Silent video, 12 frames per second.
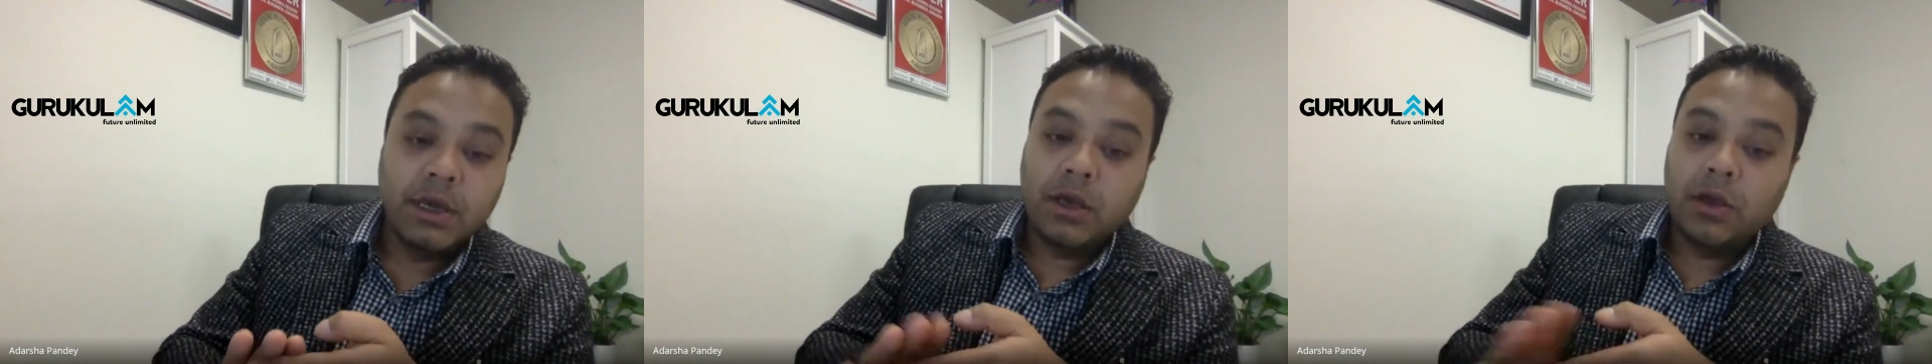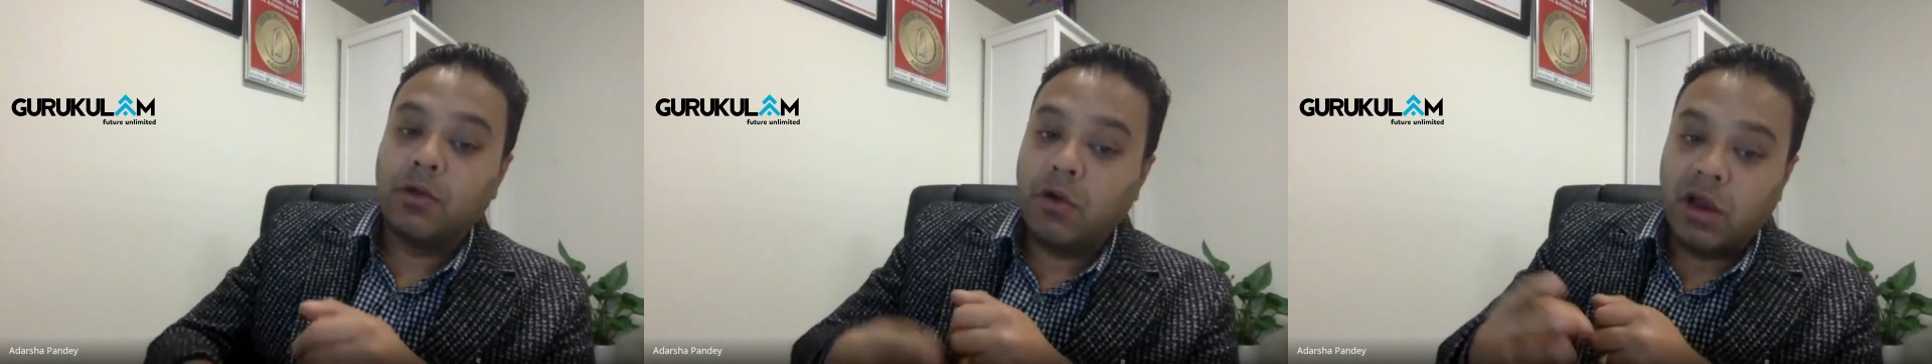
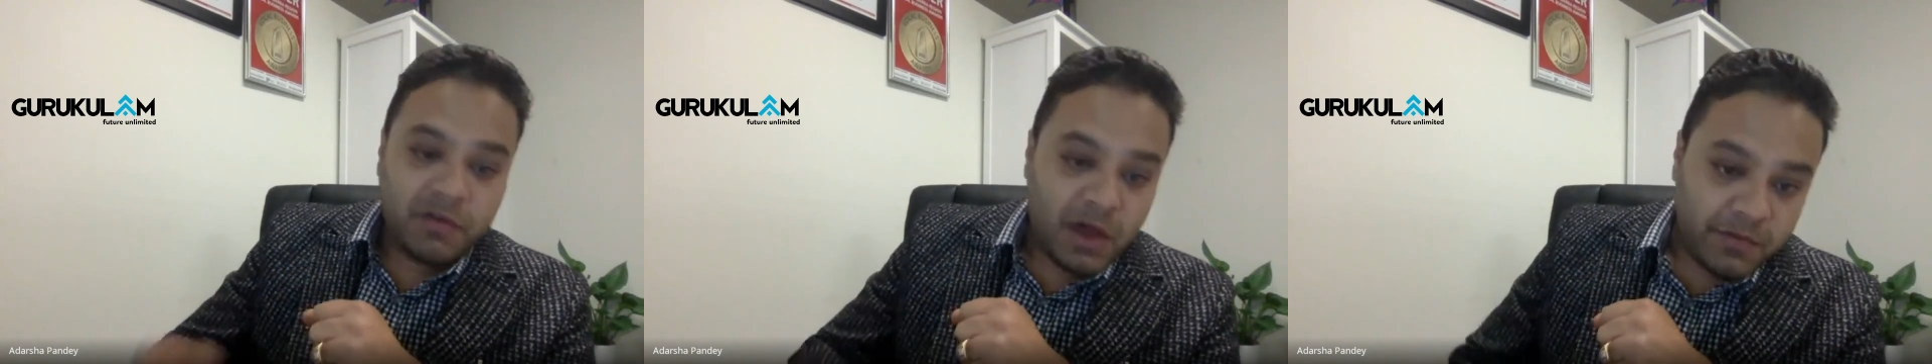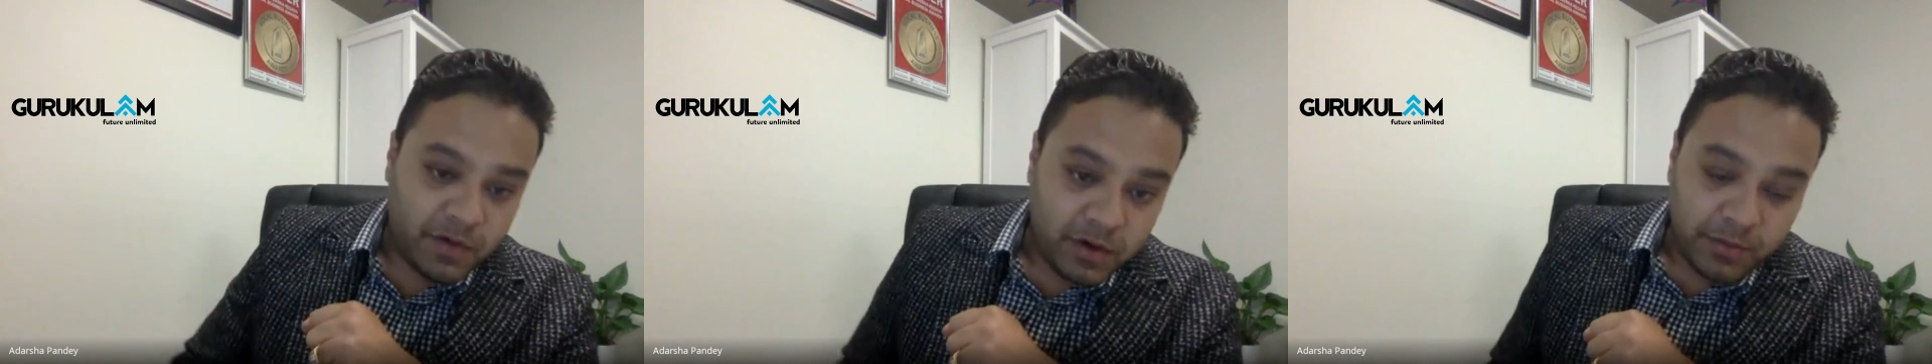you'll qualify
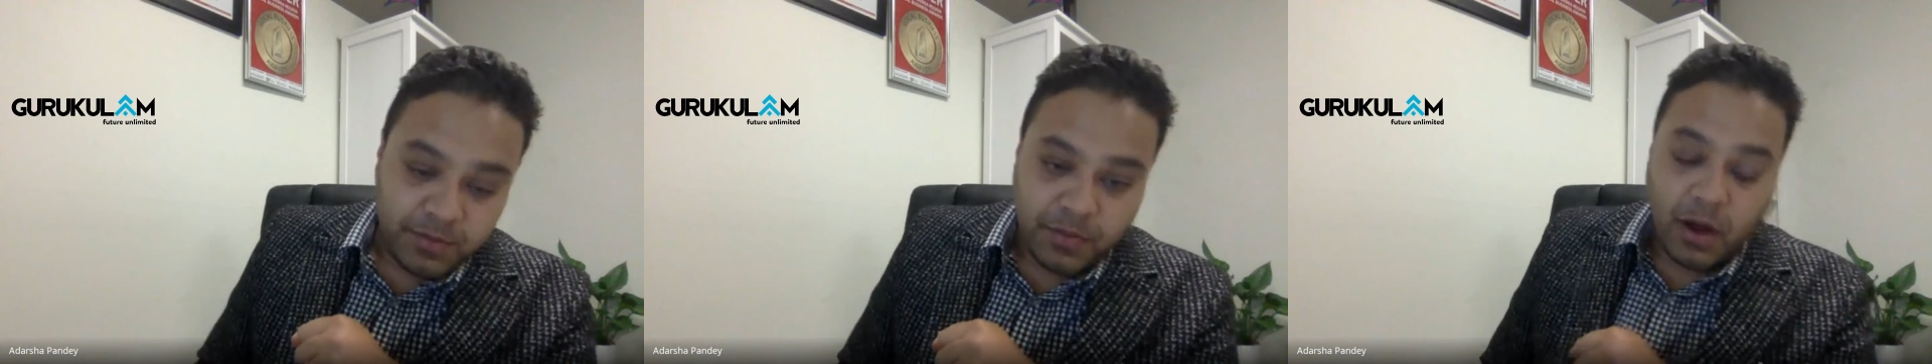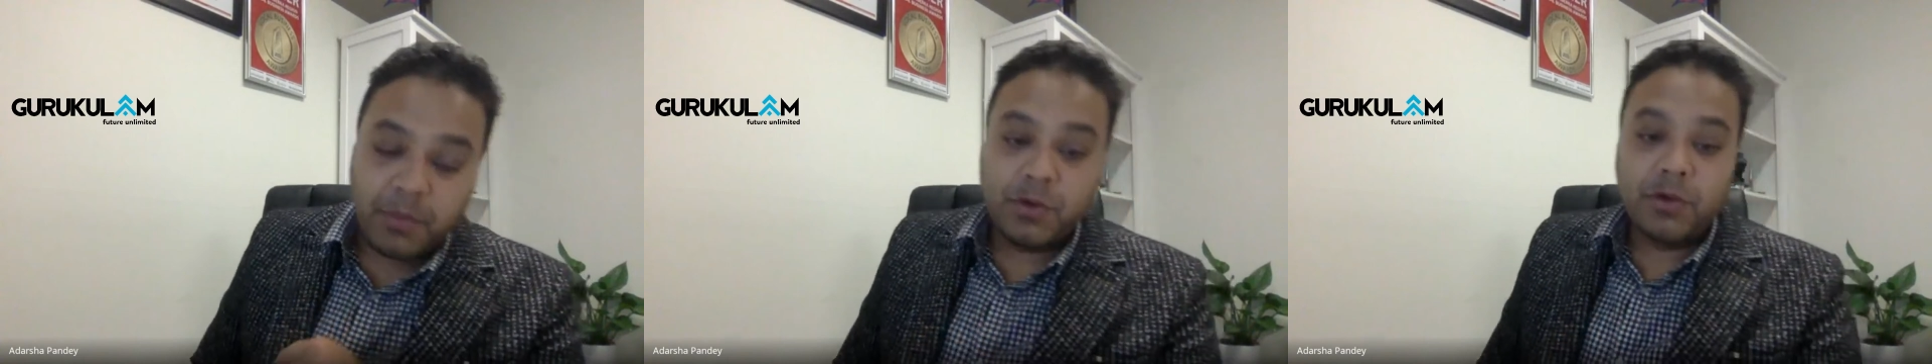for
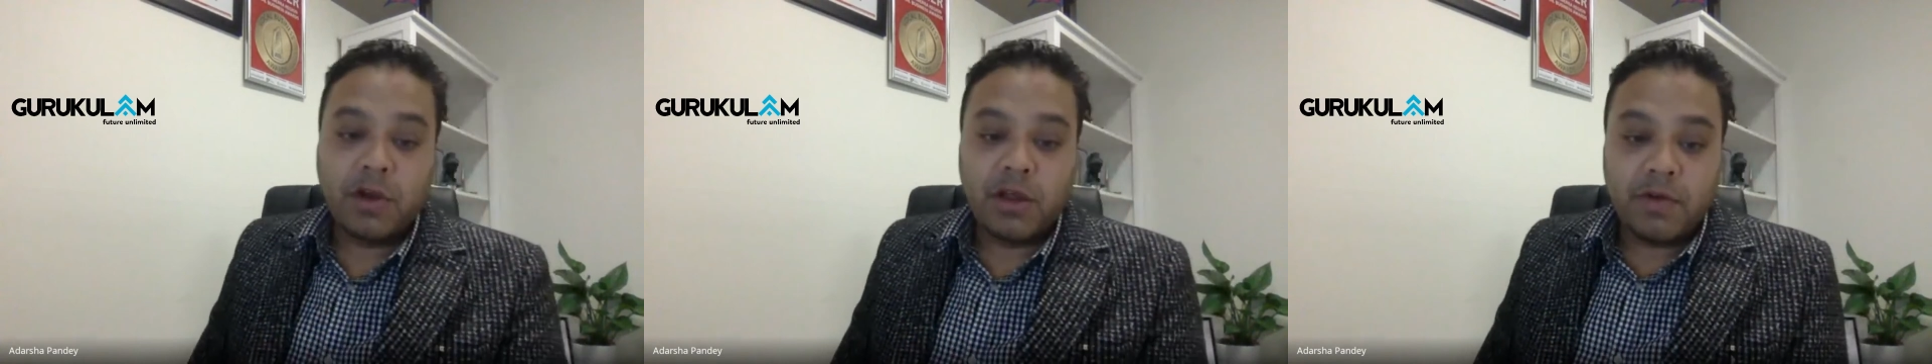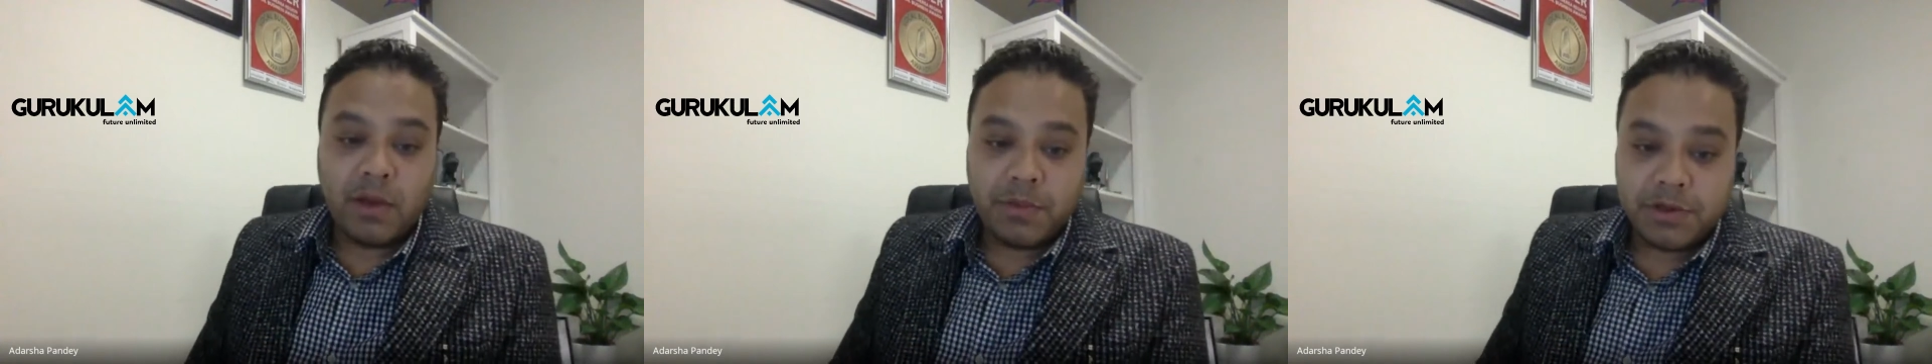up to
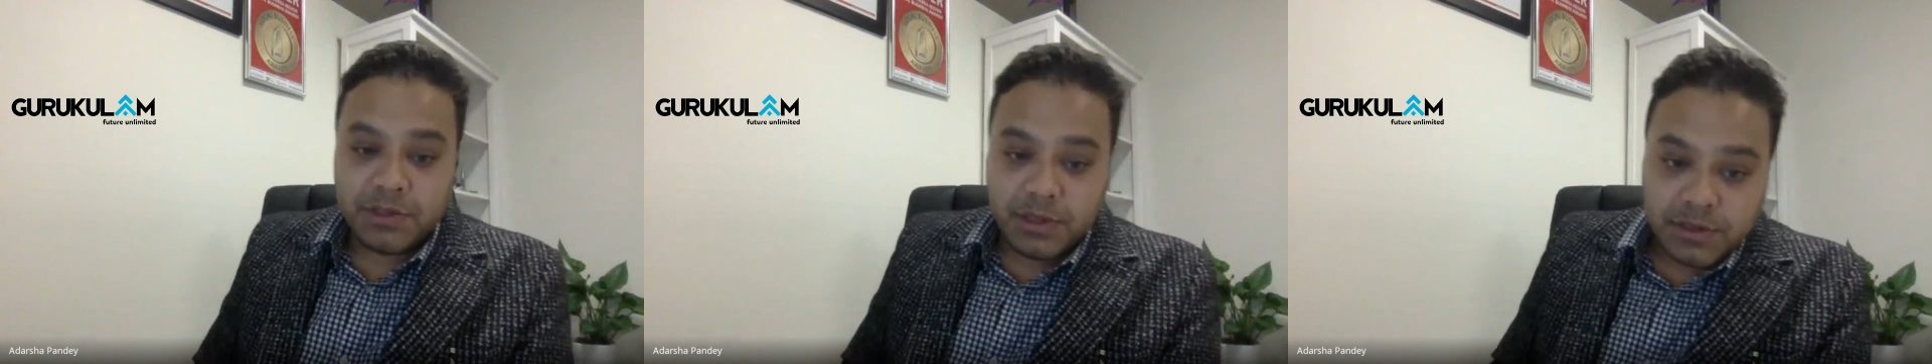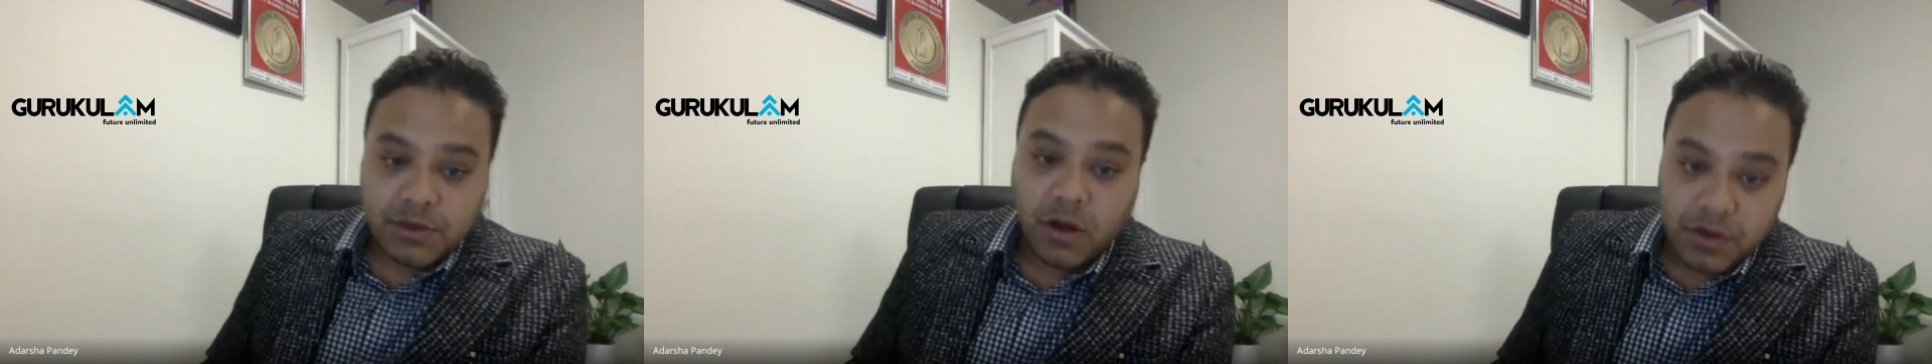25%
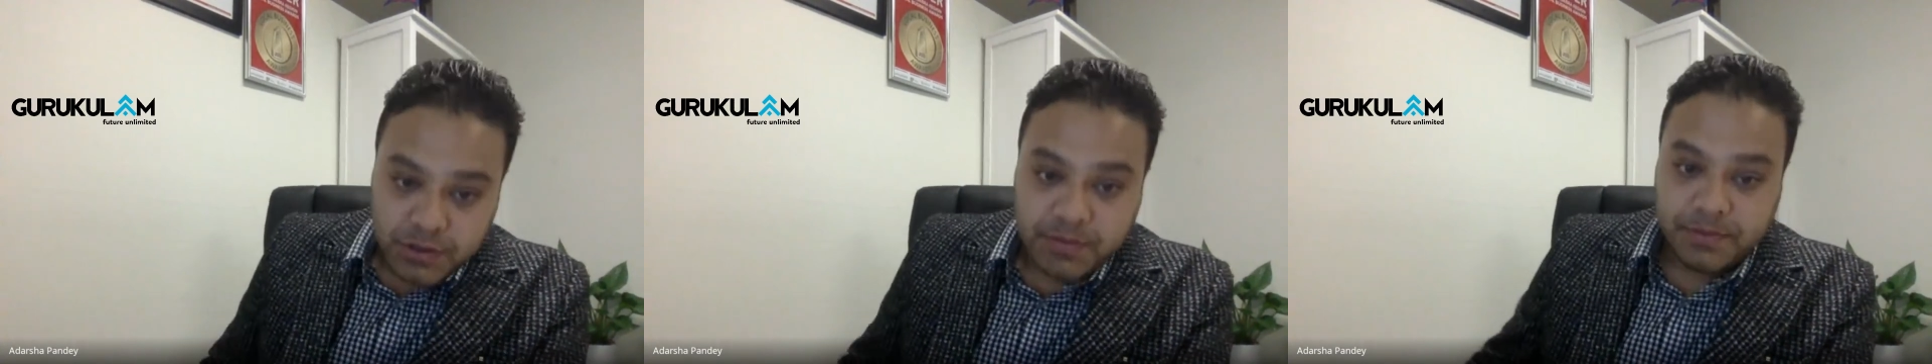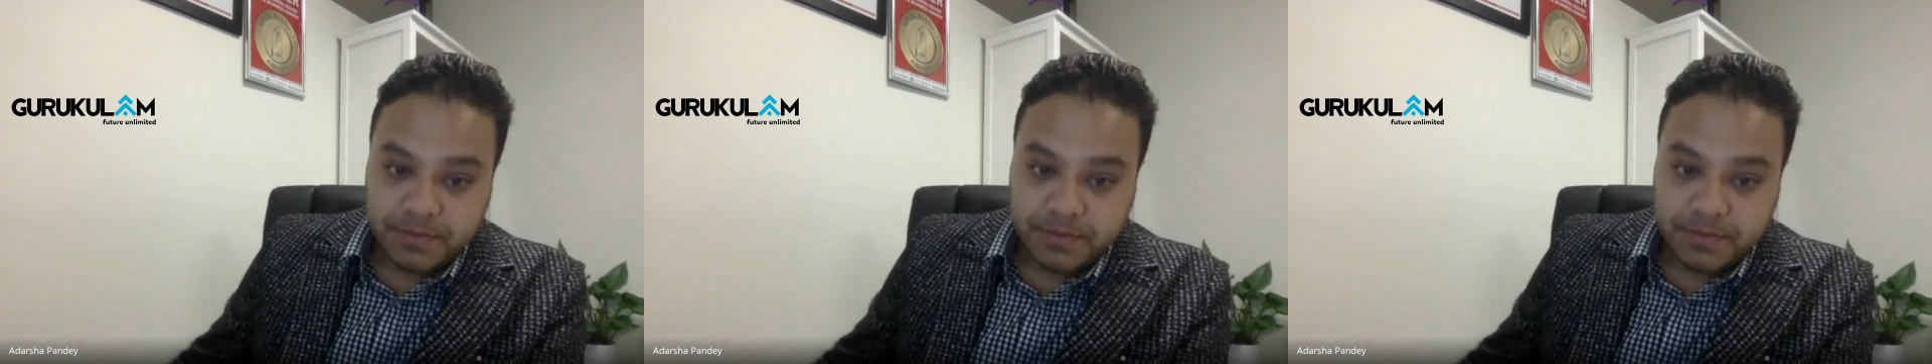scholarship.